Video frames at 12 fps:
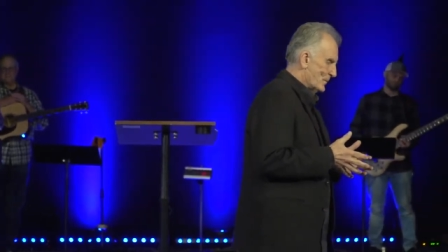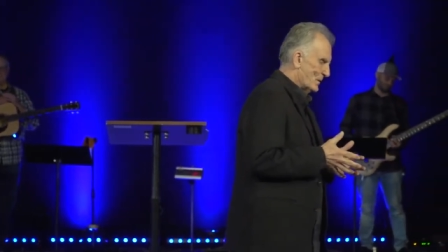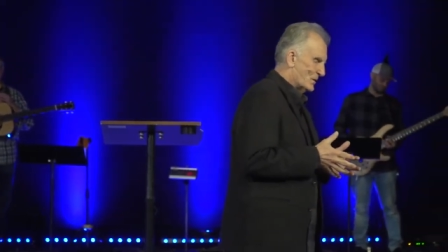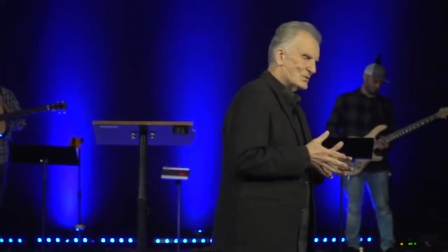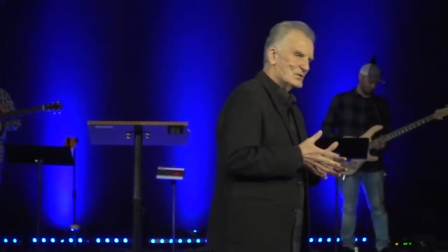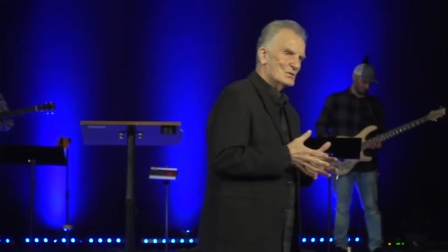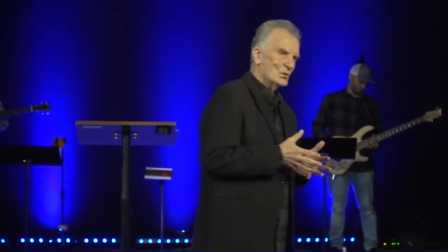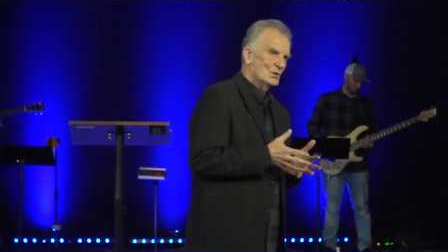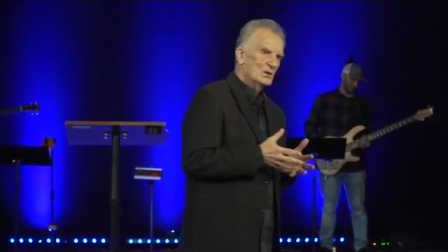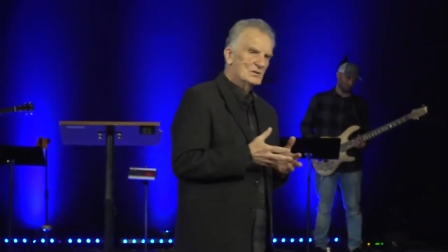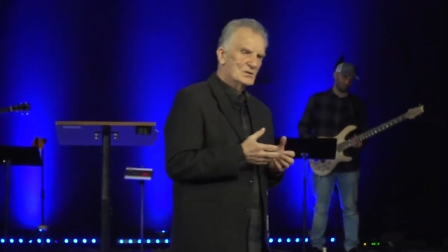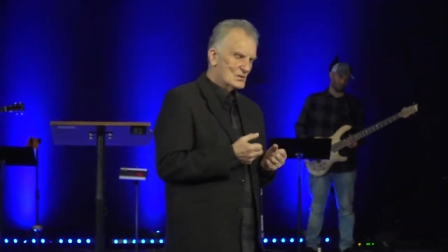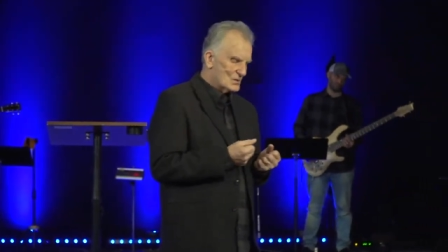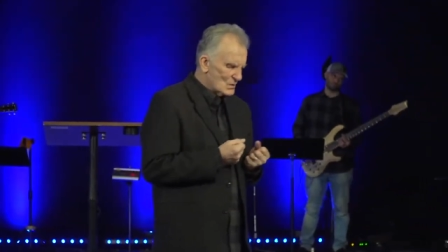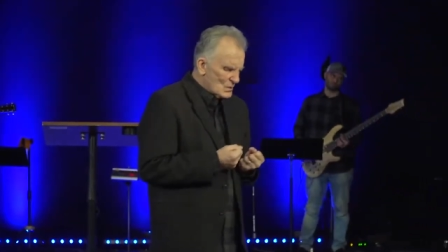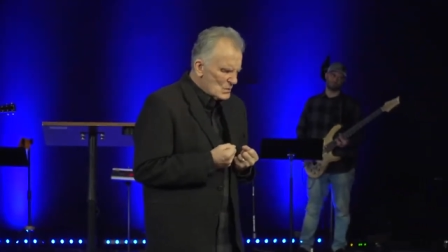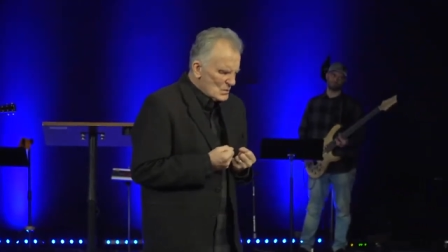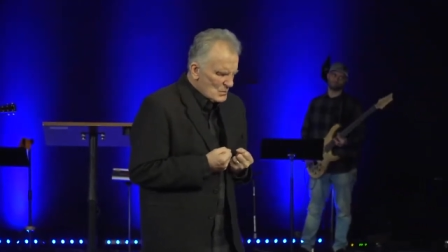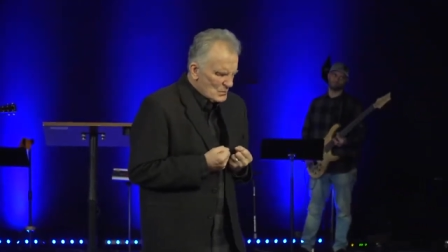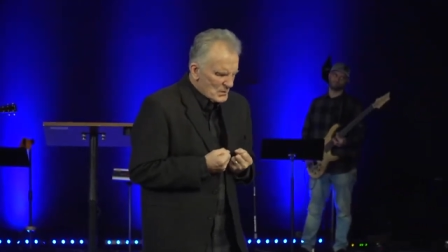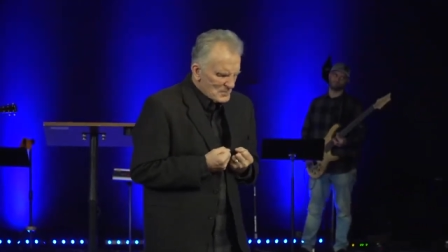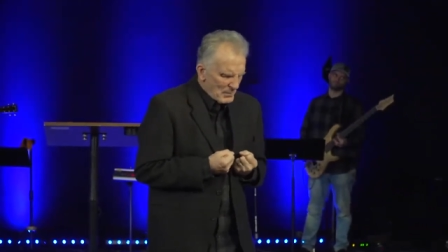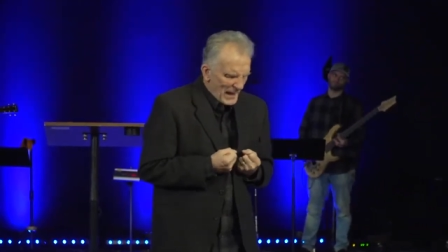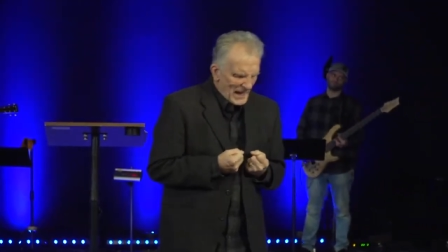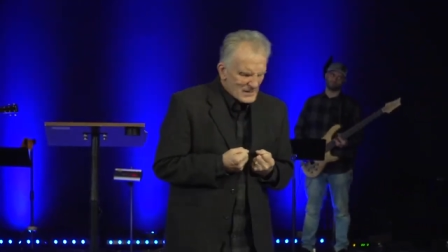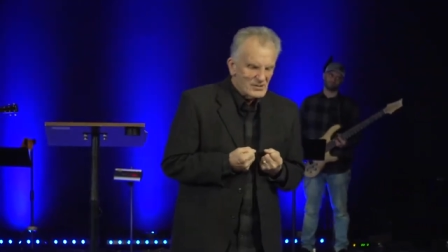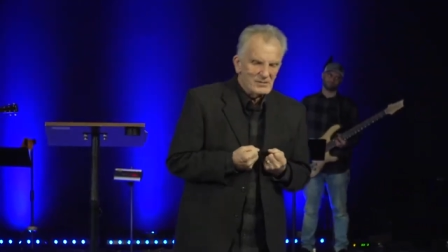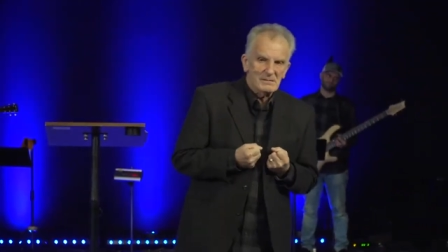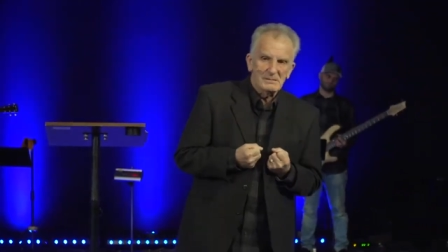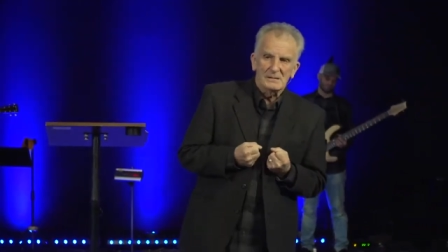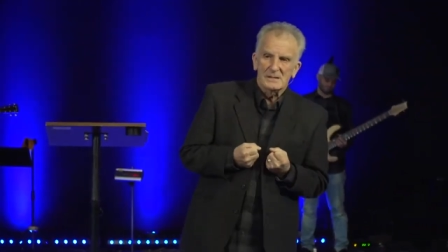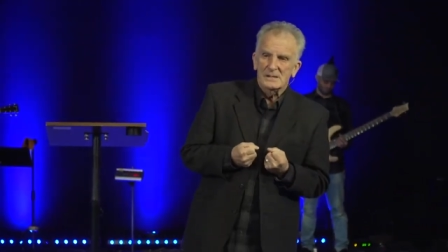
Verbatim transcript: They're so consumed with passion.